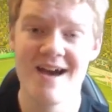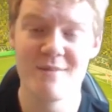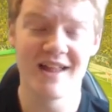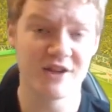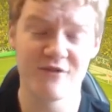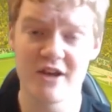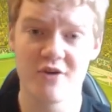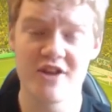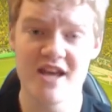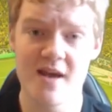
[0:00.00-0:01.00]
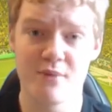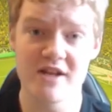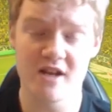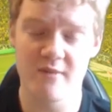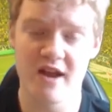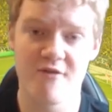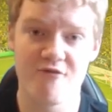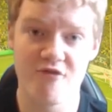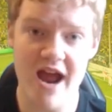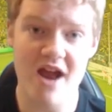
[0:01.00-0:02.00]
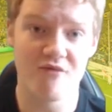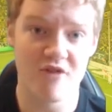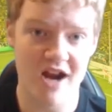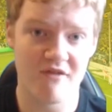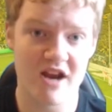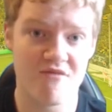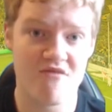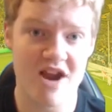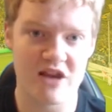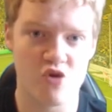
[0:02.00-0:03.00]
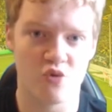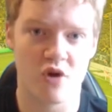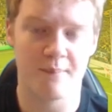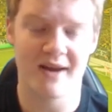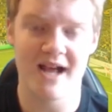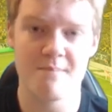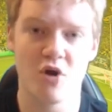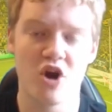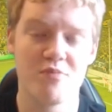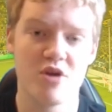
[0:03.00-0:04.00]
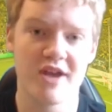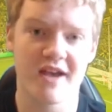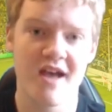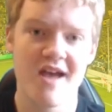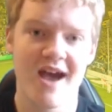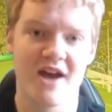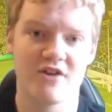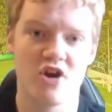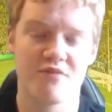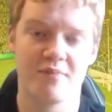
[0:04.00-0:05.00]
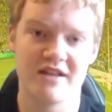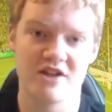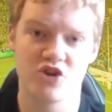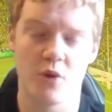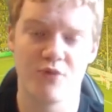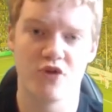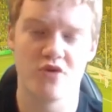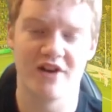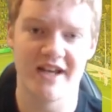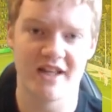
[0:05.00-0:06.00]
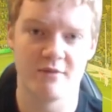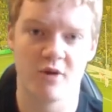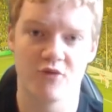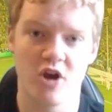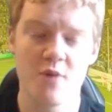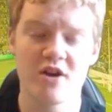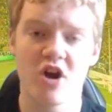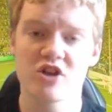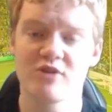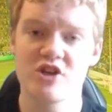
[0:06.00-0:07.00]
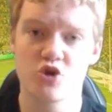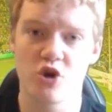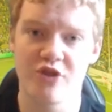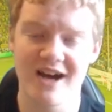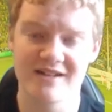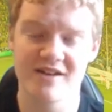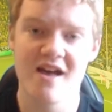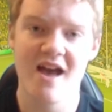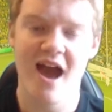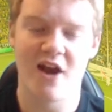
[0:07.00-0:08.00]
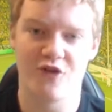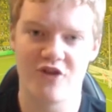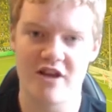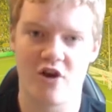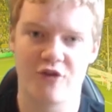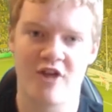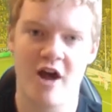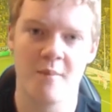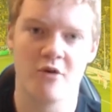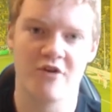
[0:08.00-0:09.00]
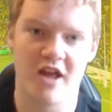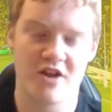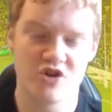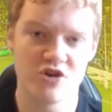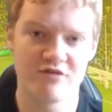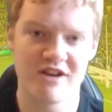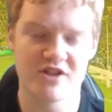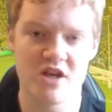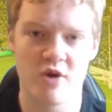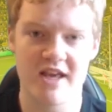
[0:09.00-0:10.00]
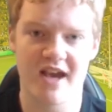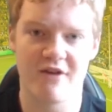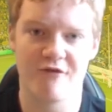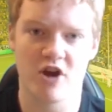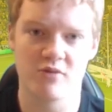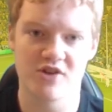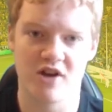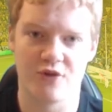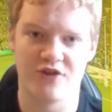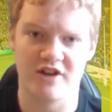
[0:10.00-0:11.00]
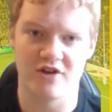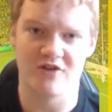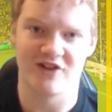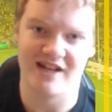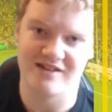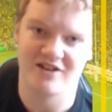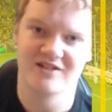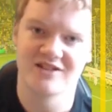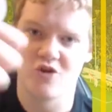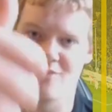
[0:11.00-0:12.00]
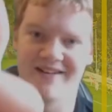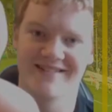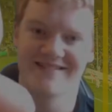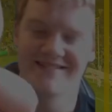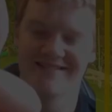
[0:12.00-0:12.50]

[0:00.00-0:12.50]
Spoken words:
But the last video of the year, but it's going to be a rare, really good one. Playing Bayern Munich and Hertha Berlin, the top 2 in the league at the moment. So I hope you guys will enjoy that, and I'll see you guys for that on Monday. Enjoy the rest of your weekend, folks, and I'll see you guys later. Goodbye.